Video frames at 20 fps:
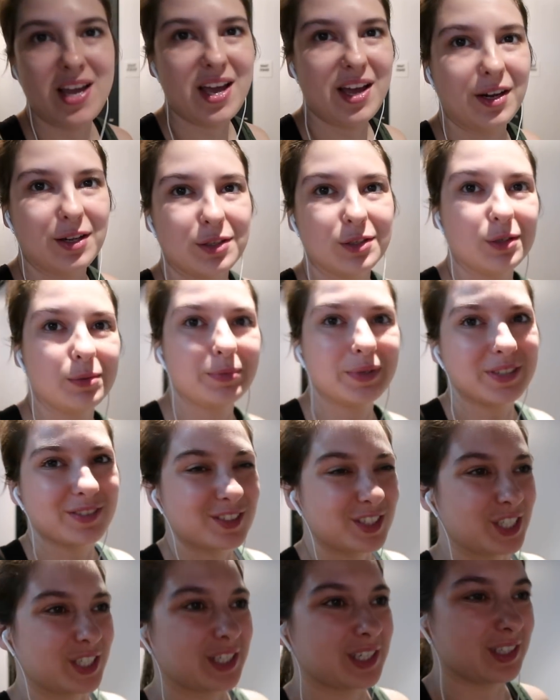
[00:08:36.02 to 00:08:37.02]
and a little bit
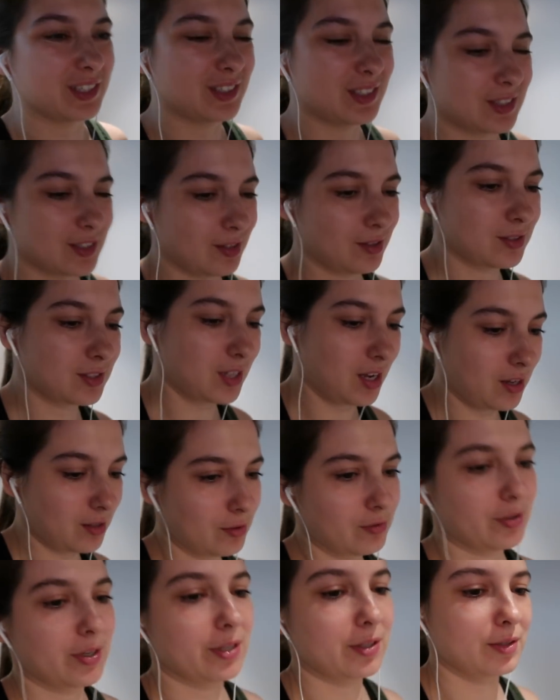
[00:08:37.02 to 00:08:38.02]
of chicken, so it's
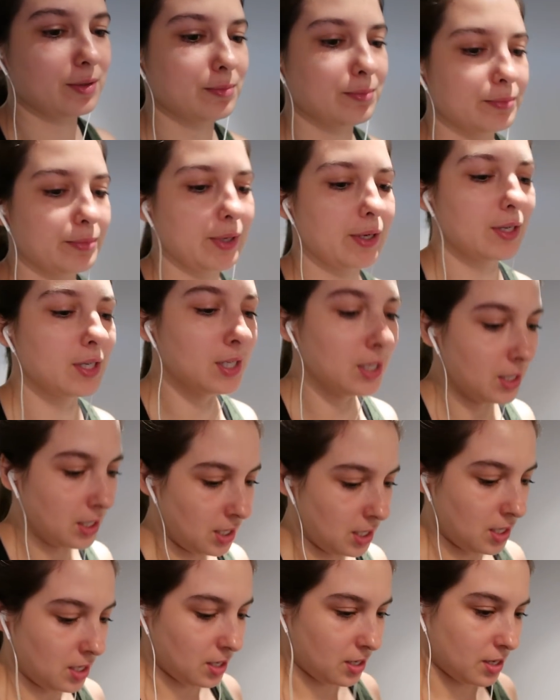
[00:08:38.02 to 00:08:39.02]
kind of random. But
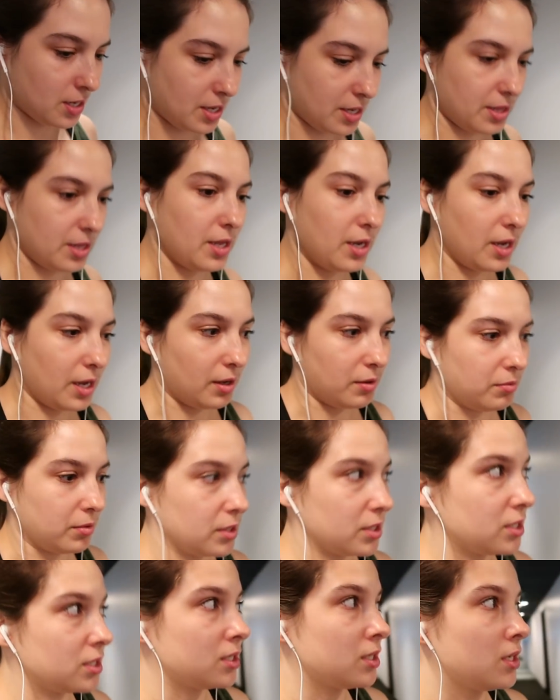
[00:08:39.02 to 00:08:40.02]
and then I
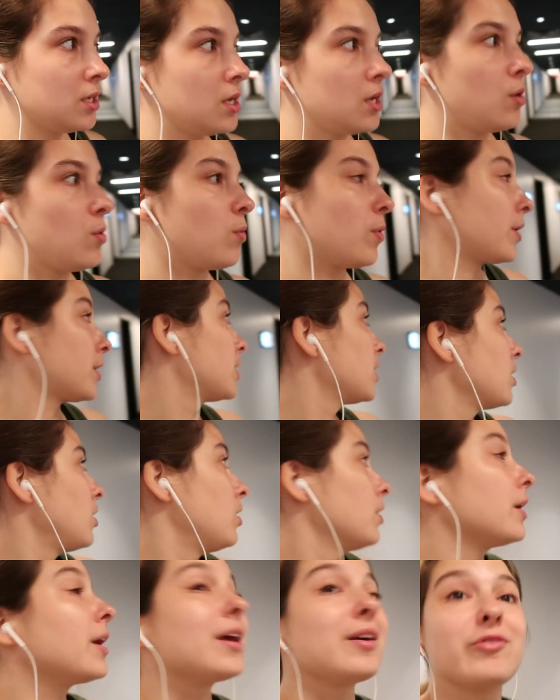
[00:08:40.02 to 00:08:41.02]
was working
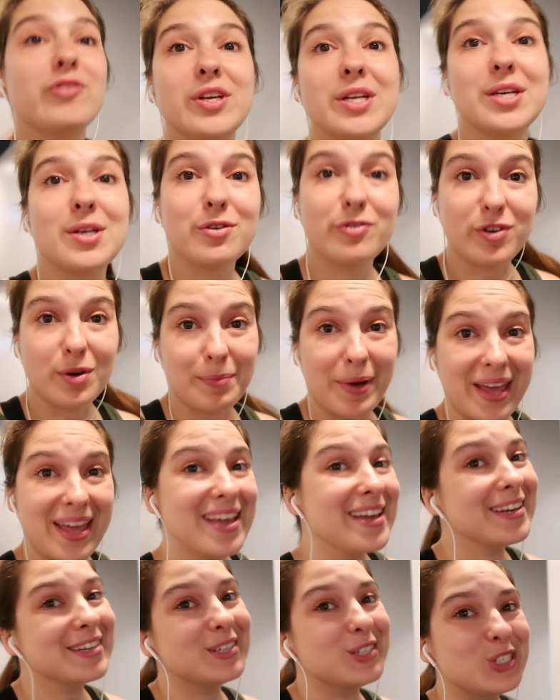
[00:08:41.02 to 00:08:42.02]
on a video for my
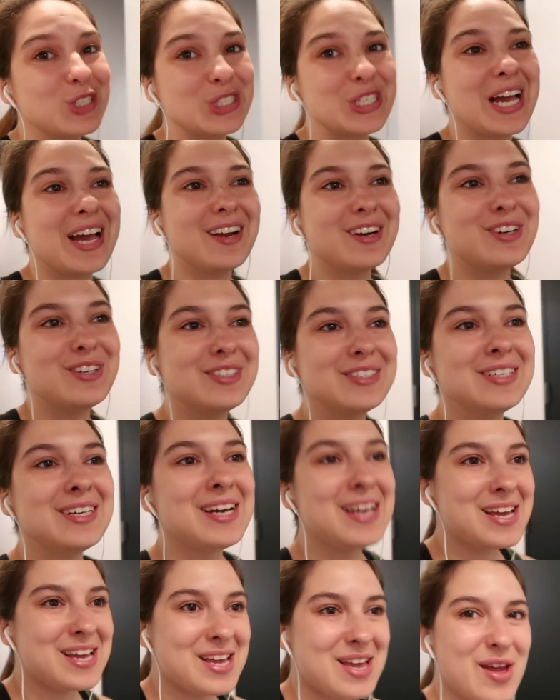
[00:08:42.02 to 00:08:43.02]
English channel.
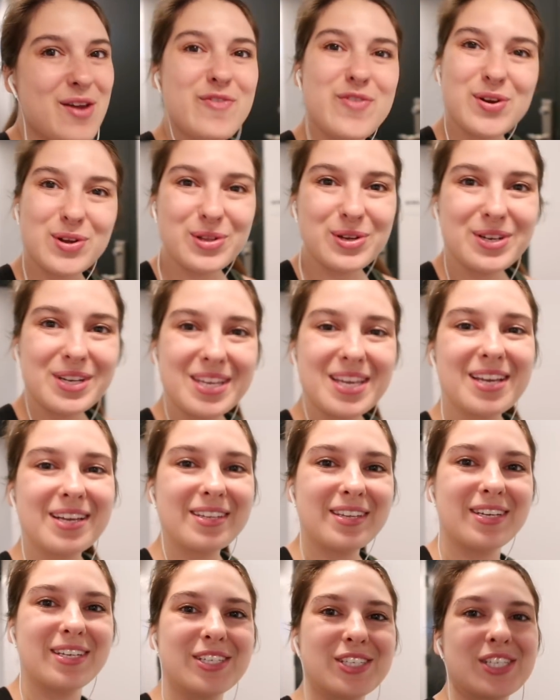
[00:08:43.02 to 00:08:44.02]
If you're learning
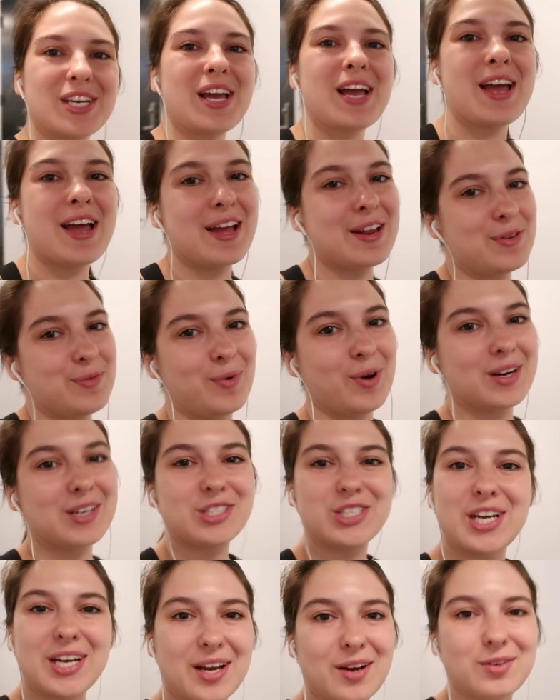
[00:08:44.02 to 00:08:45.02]
English and you
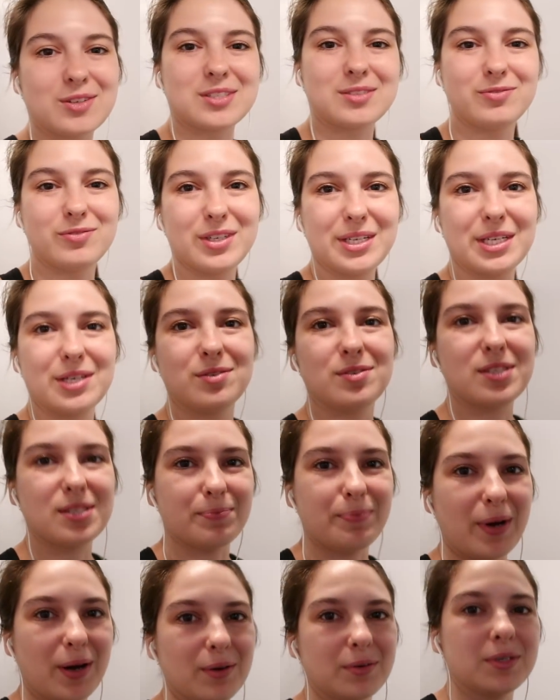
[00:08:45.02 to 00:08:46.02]
want to check out some videos
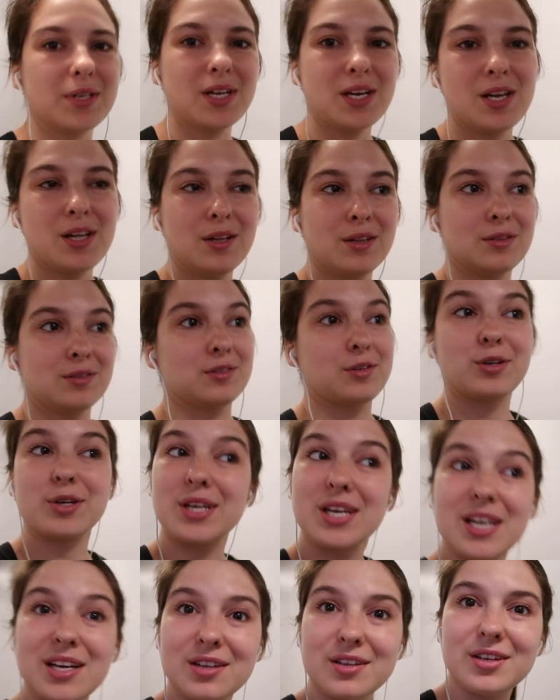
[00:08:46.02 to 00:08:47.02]
about
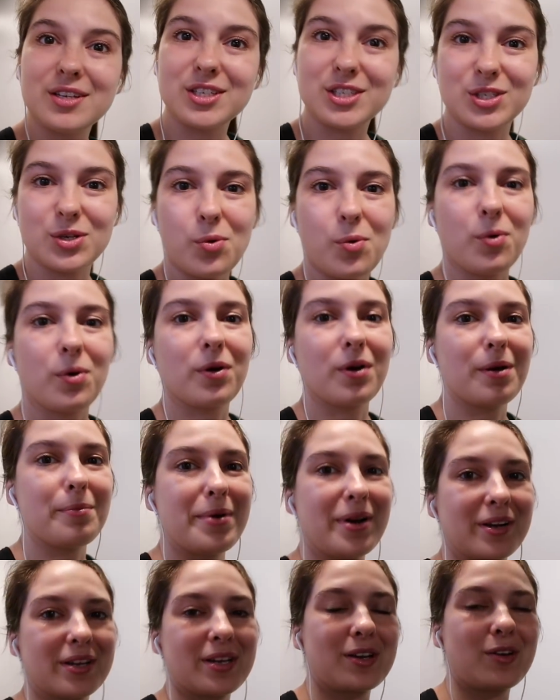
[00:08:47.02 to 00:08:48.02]
learning English or
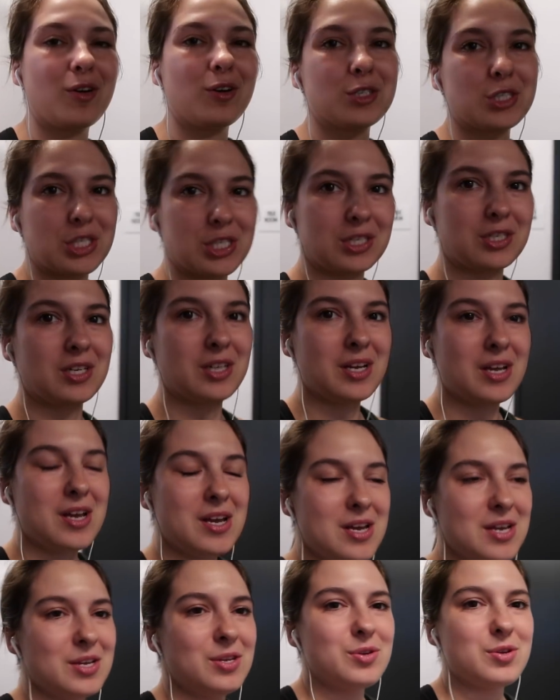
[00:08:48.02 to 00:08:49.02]
American culture,
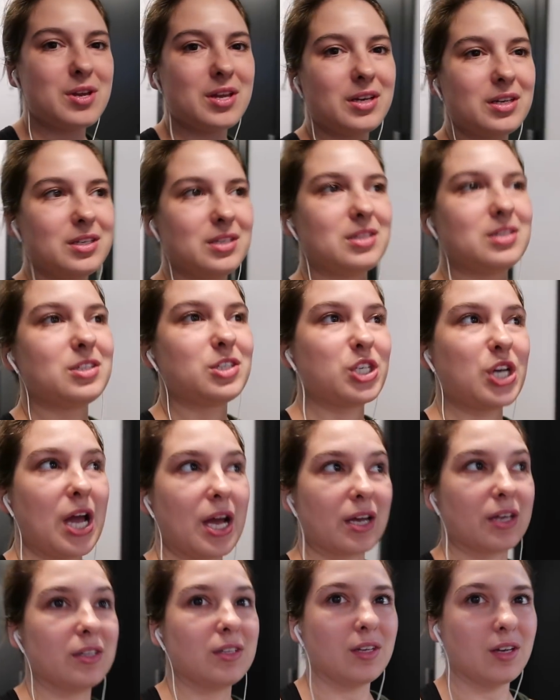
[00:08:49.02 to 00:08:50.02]
you can
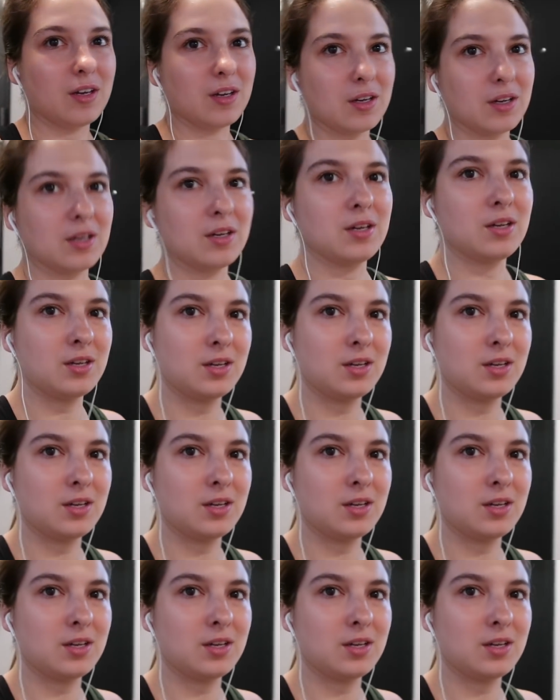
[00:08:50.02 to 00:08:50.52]
check the